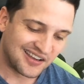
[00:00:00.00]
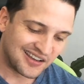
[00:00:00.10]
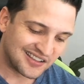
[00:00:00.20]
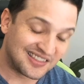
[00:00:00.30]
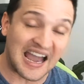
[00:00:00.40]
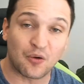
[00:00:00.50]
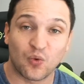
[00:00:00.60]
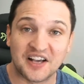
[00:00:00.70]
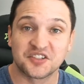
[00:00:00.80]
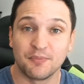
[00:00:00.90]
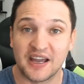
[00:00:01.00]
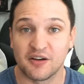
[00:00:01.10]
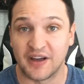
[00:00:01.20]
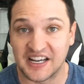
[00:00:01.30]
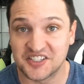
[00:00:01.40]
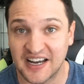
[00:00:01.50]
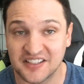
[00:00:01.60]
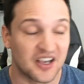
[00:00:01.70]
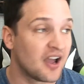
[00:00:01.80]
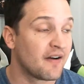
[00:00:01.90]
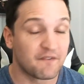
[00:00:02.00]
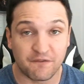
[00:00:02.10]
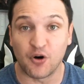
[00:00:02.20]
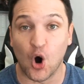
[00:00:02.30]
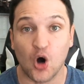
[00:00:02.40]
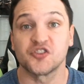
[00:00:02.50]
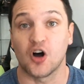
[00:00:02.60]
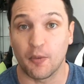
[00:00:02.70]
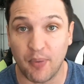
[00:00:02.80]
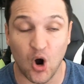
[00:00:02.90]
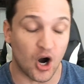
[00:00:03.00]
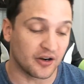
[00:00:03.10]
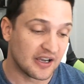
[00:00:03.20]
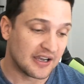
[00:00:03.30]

That resume of AJ's falls apart.